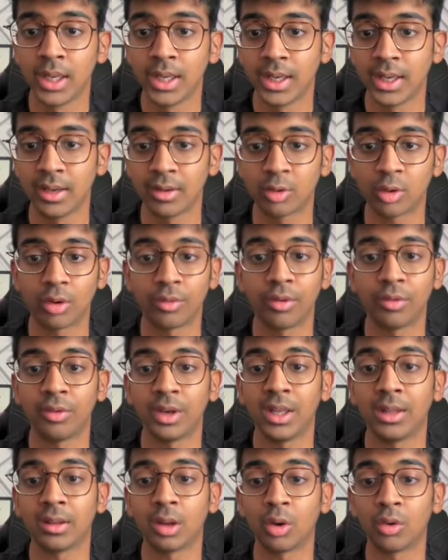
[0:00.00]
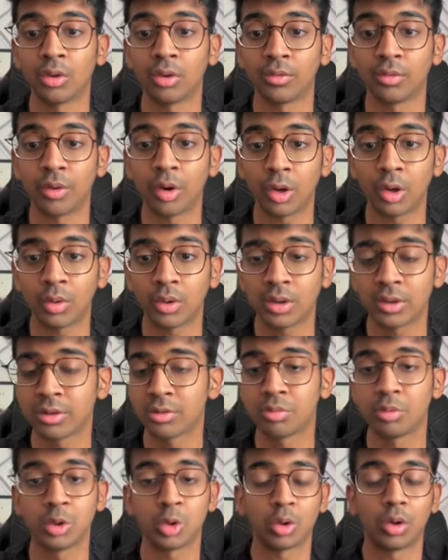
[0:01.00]
He's got 15,000
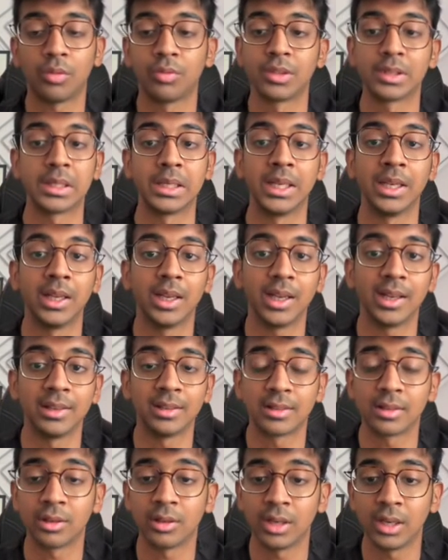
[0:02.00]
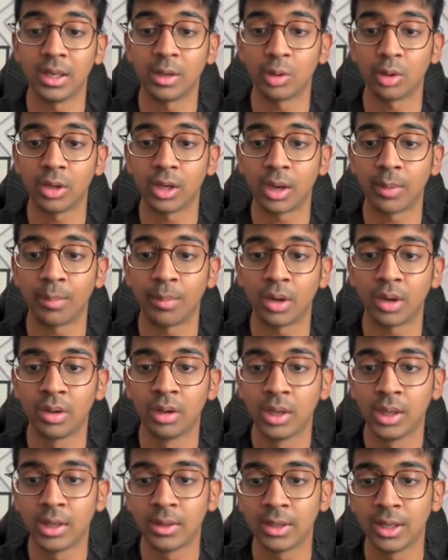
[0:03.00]
followers, which obviously is a really good number.
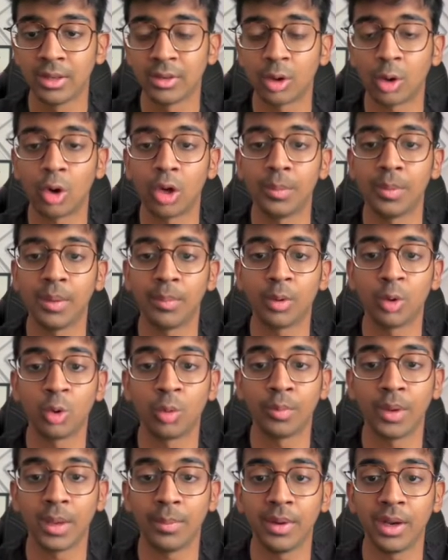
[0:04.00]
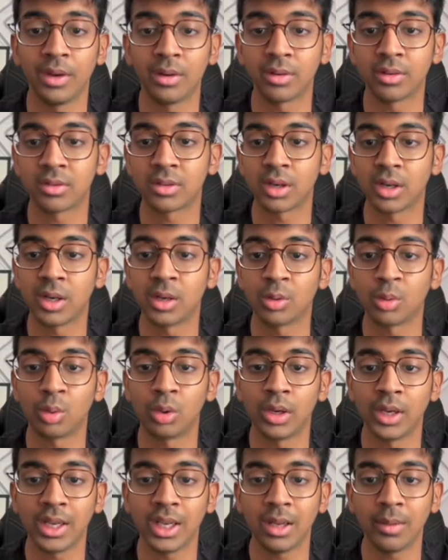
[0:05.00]
These are all people who may be interested in
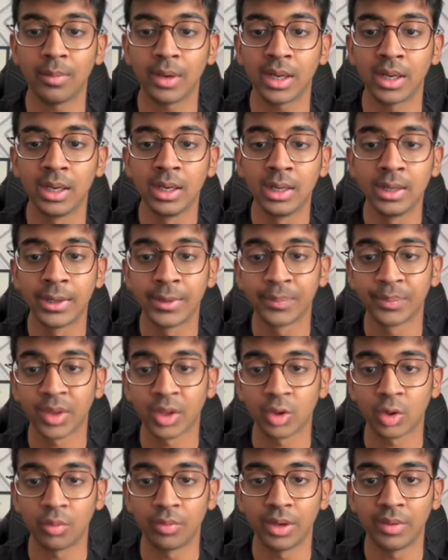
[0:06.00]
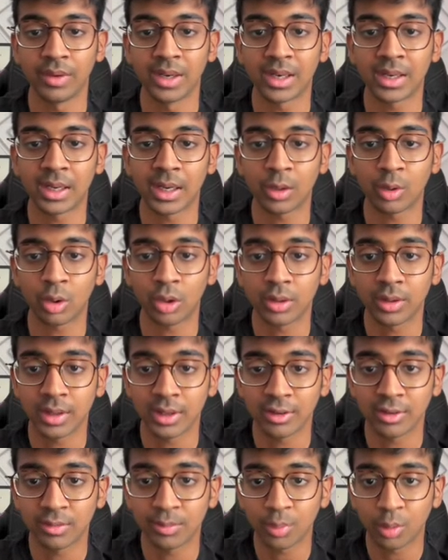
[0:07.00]
cold email. So we will click on
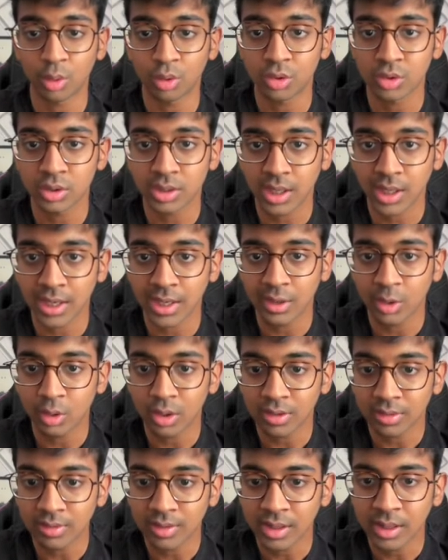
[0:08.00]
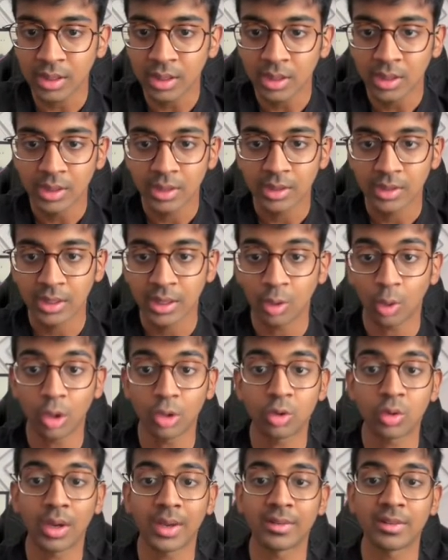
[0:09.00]
this post and you can see he
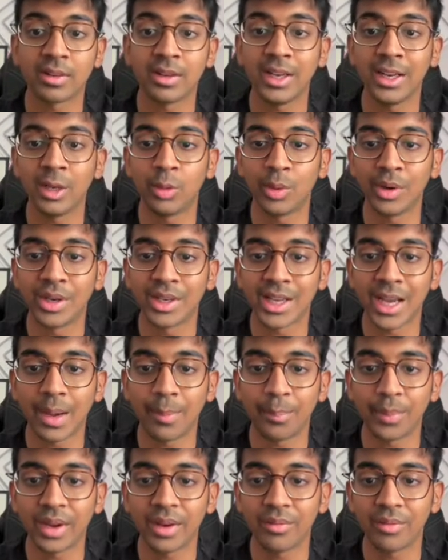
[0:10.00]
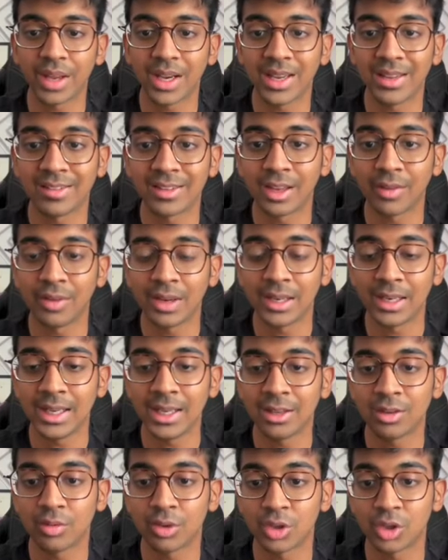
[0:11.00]
also has a retweet campaign where he's giving
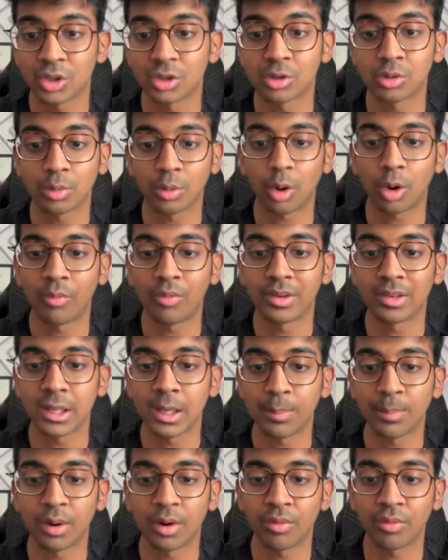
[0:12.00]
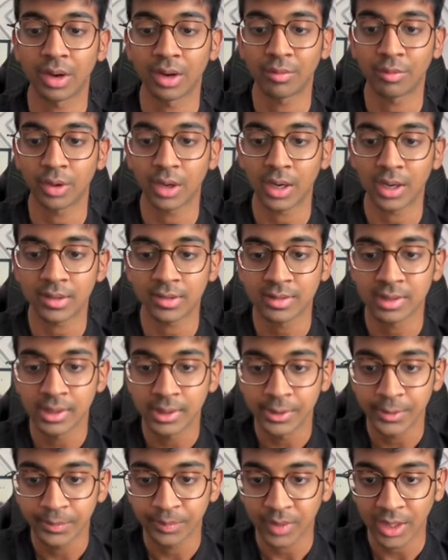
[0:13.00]
leads, which is obviously perfect for us.
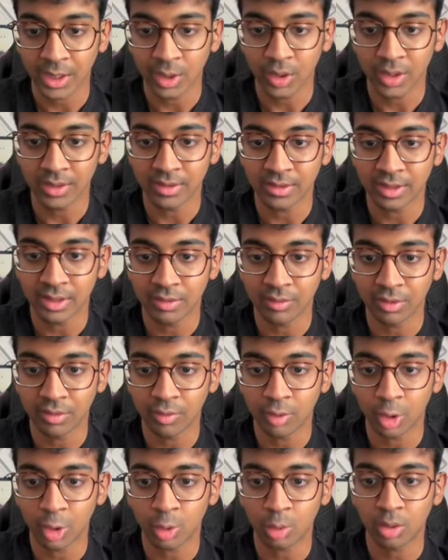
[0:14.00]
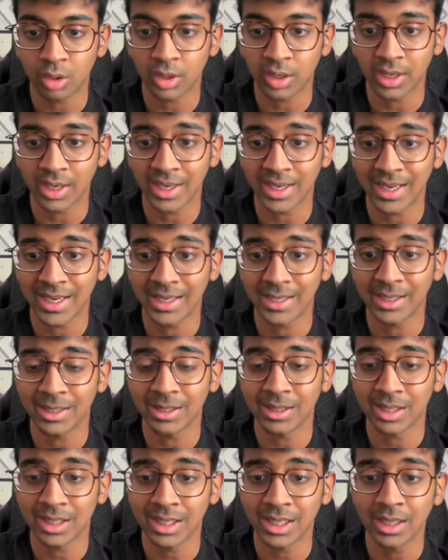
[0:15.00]
And you can see we've got
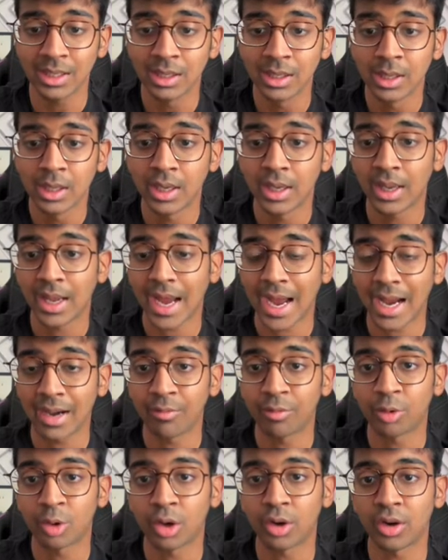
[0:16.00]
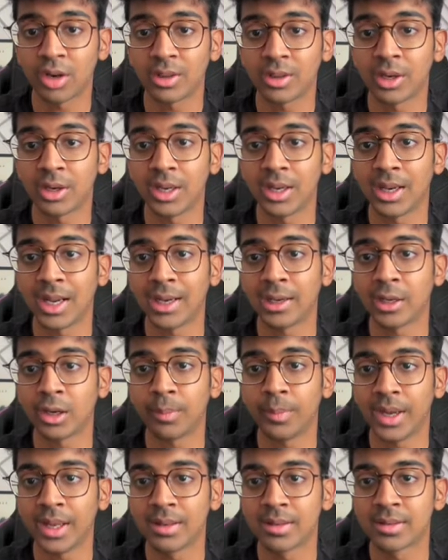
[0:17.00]
283 and 439
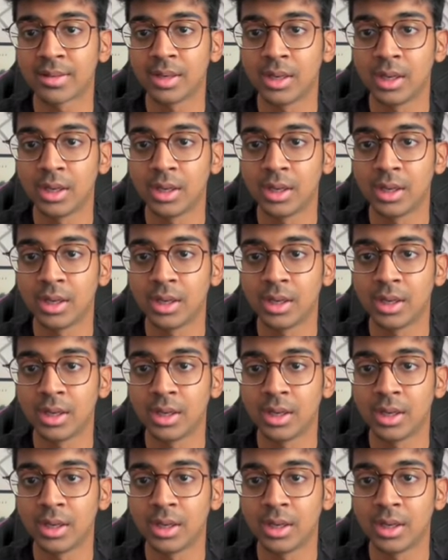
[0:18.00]
comments.